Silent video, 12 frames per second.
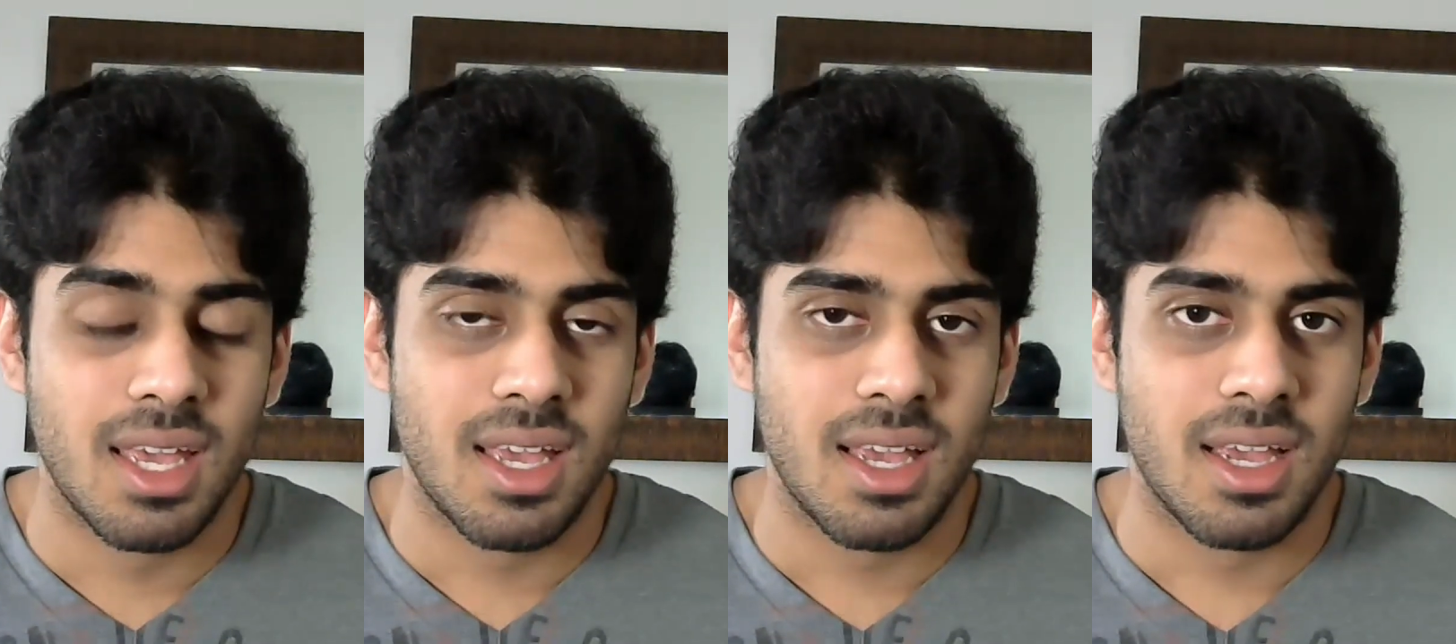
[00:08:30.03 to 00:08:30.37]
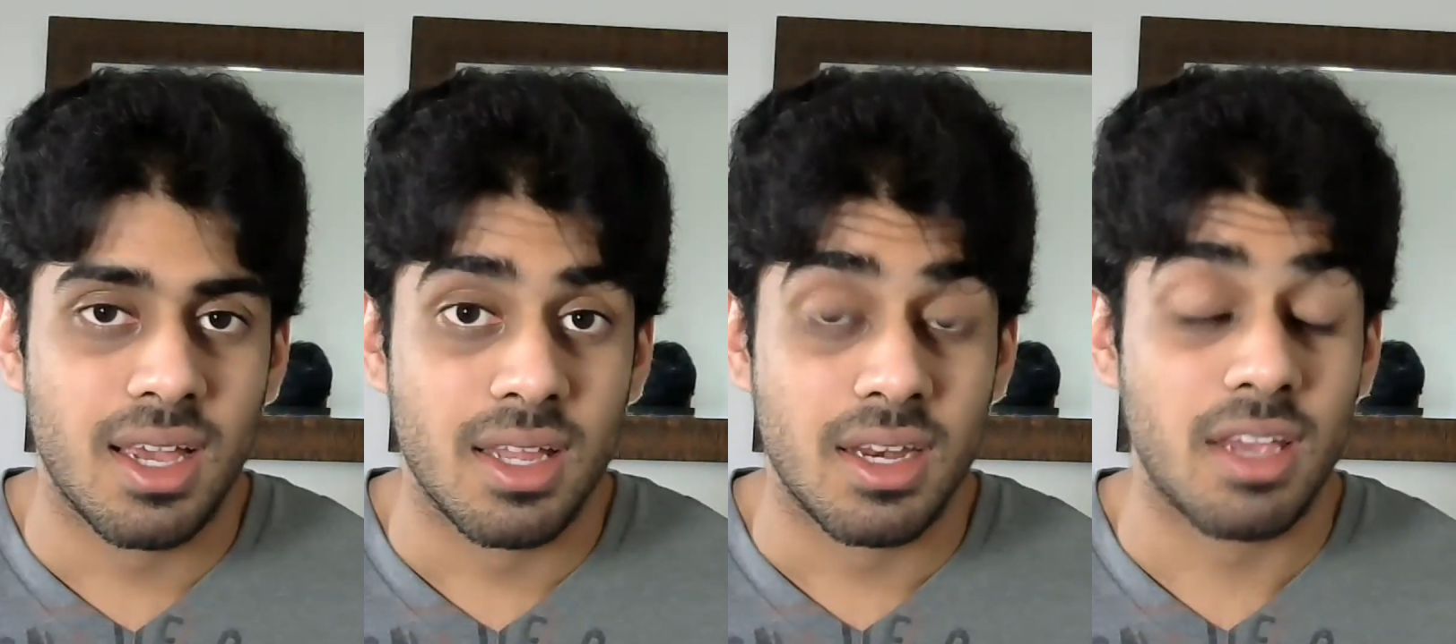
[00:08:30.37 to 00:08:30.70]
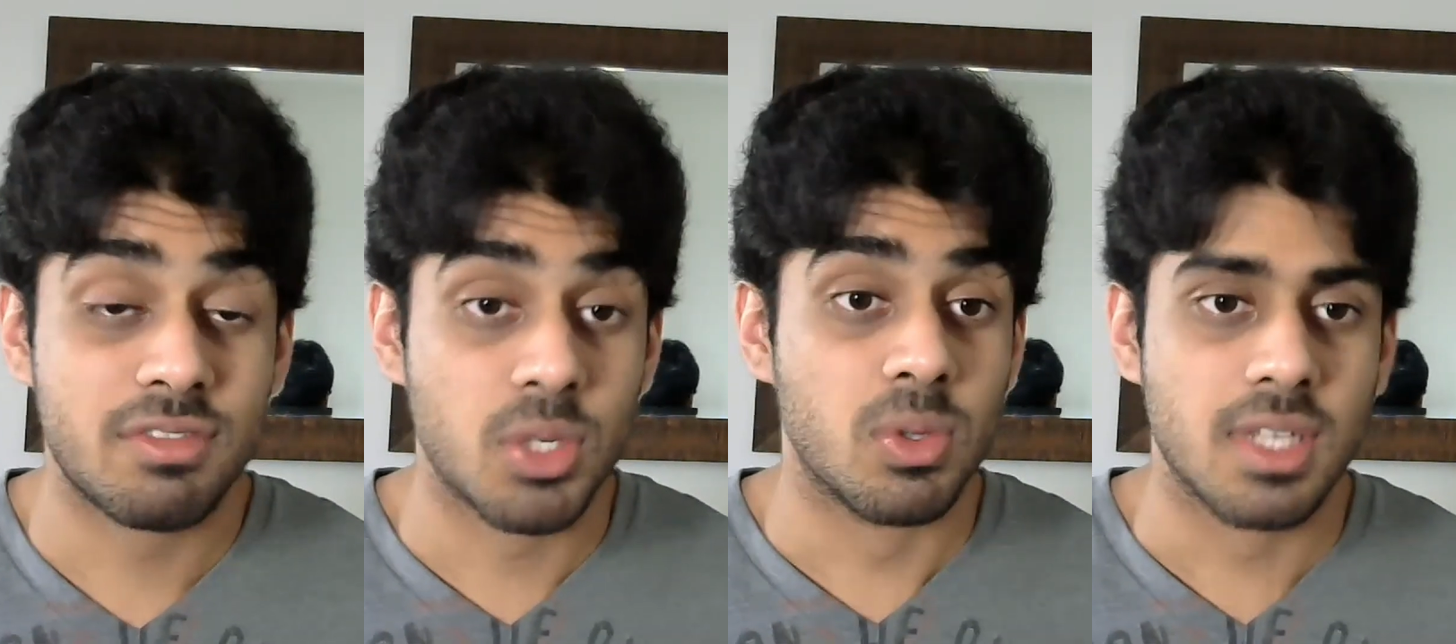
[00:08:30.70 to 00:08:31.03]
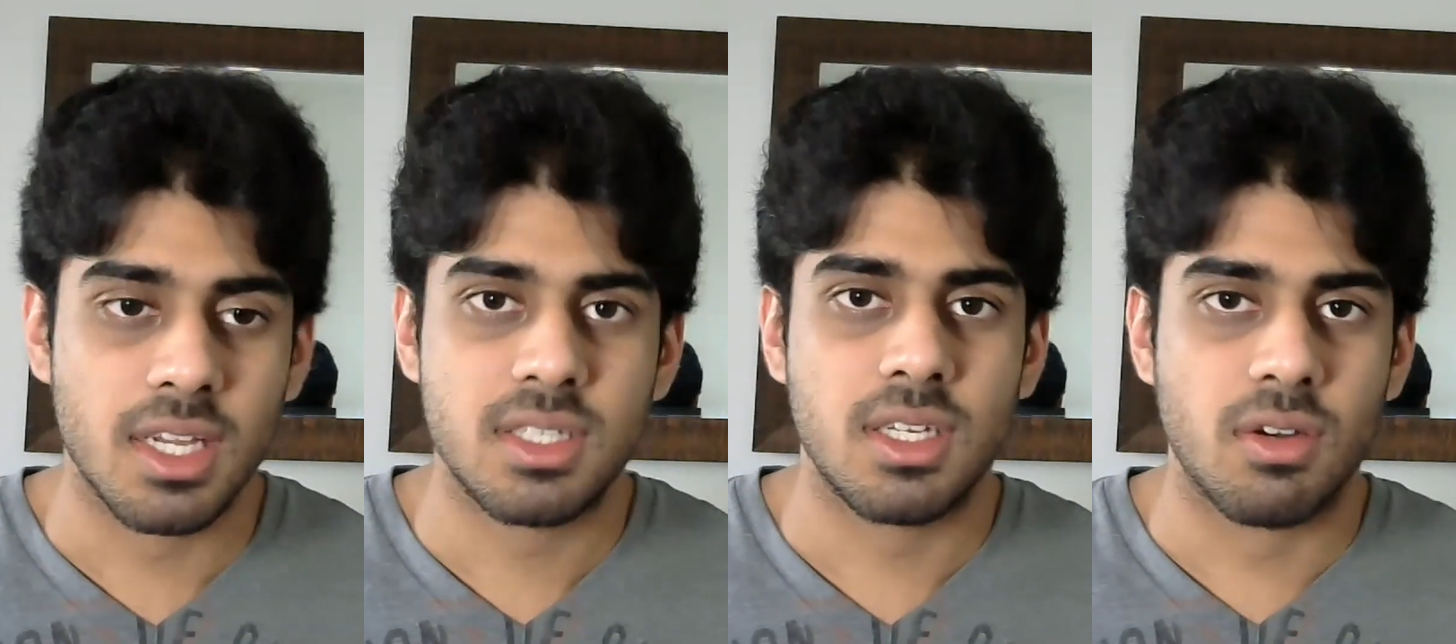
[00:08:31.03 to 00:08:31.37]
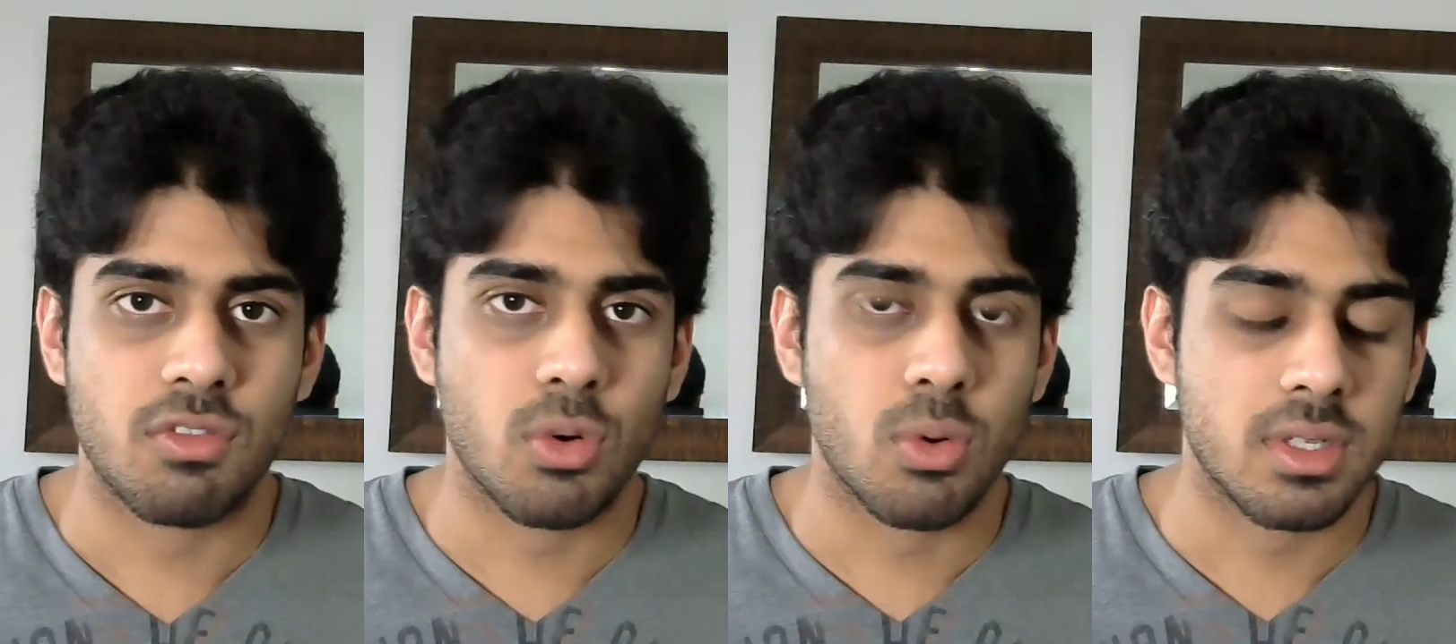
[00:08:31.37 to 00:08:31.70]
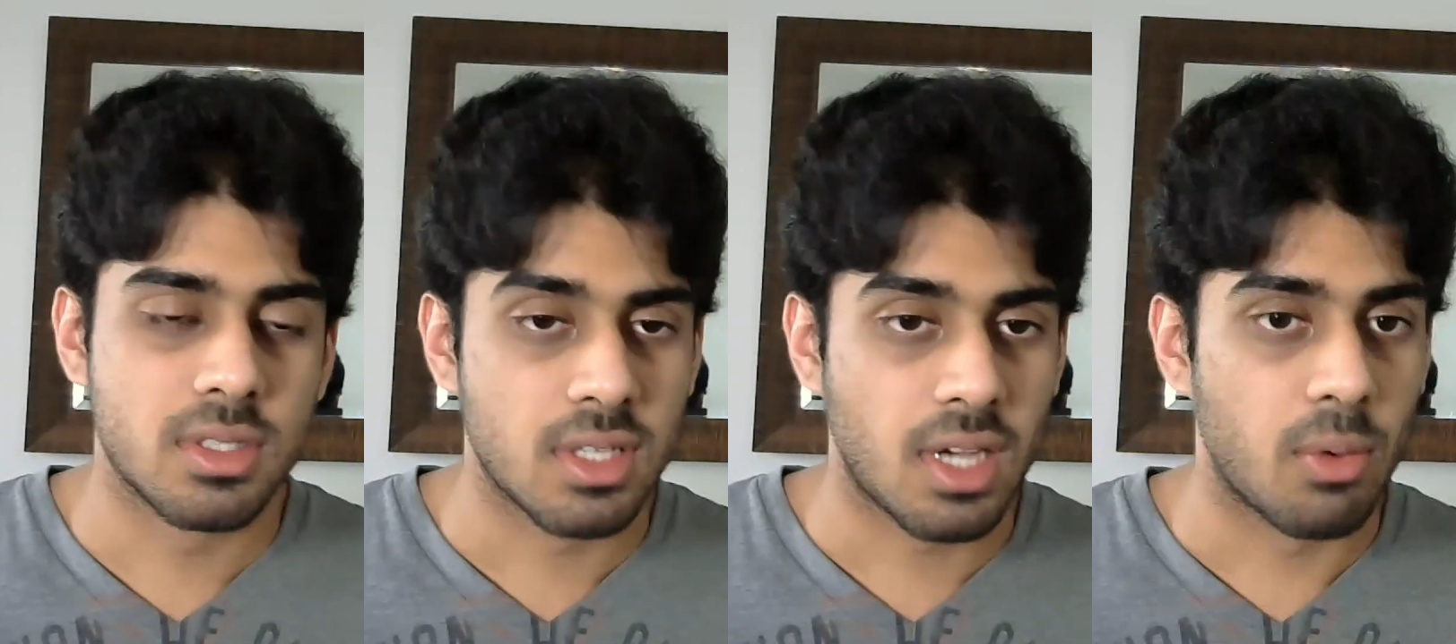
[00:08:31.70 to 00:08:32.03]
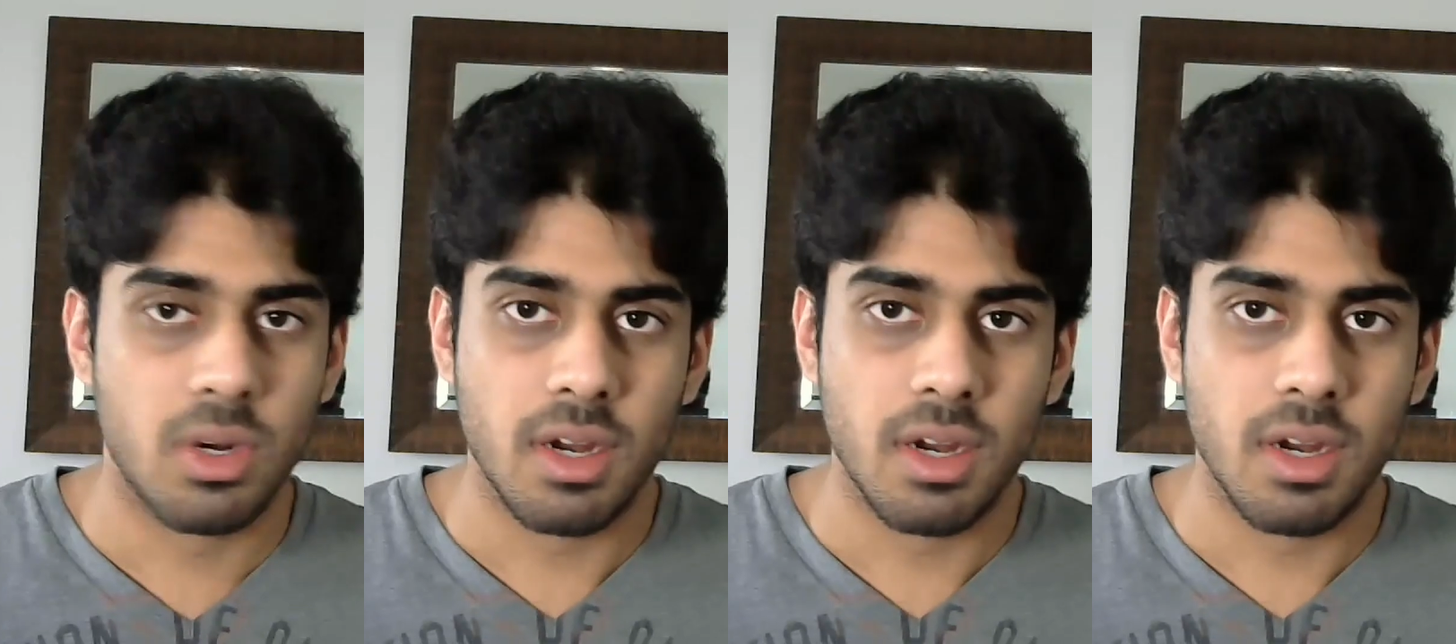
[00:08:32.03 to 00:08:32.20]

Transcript: and if she was 18 of course i would